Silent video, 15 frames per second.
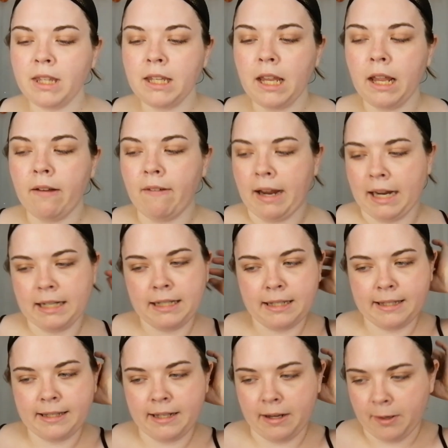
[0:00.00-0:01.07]
Right,
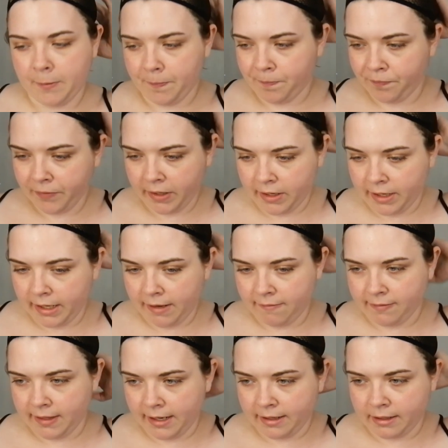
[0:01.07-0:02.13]
so I'm gonna
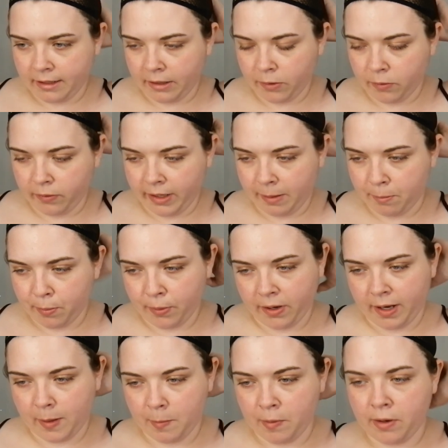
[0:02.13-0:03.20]
give this cream
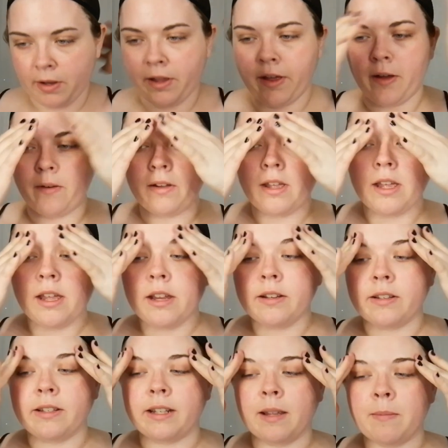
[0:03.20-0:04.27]
primer a go,
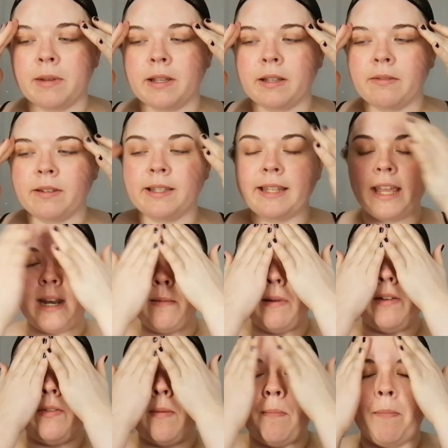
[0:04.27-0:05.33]
just to give my skin a
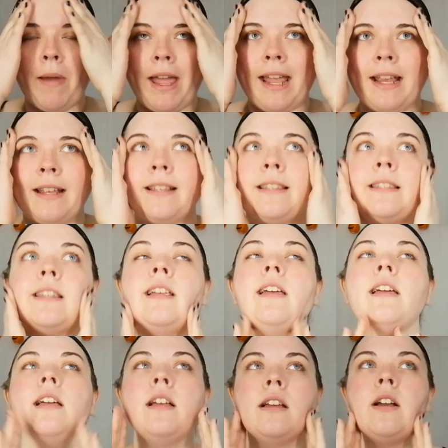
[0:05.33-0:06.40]
bit of a base.
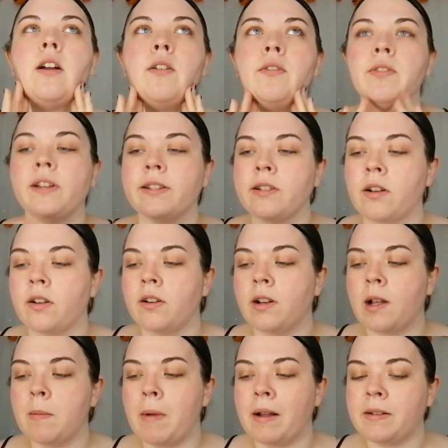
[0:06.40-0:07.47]
Hopefully it's not going to
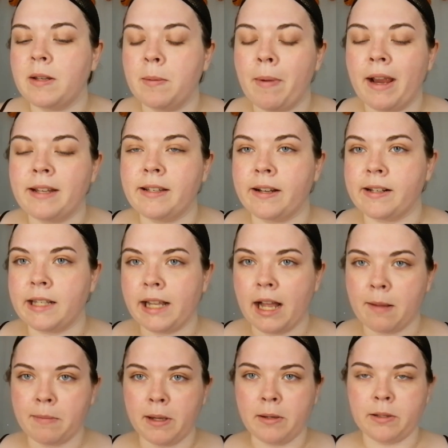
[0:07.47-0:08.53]
come out too pasty because I
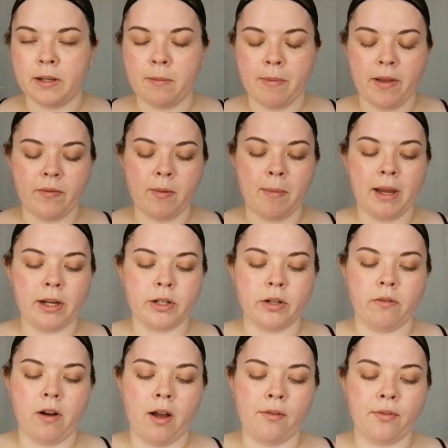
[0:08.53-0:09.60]
am using a bit of a
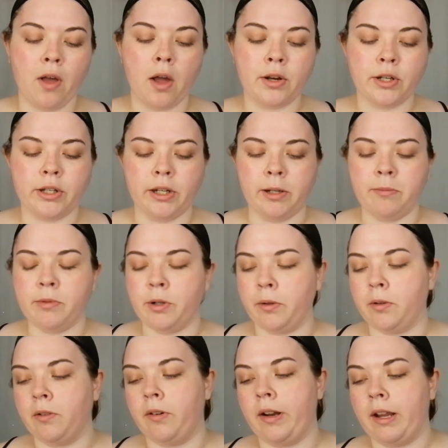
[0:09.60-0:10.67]
mixture of costume
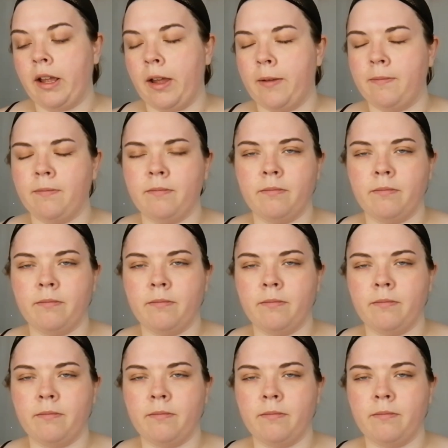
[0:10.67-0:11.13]
jewellery, a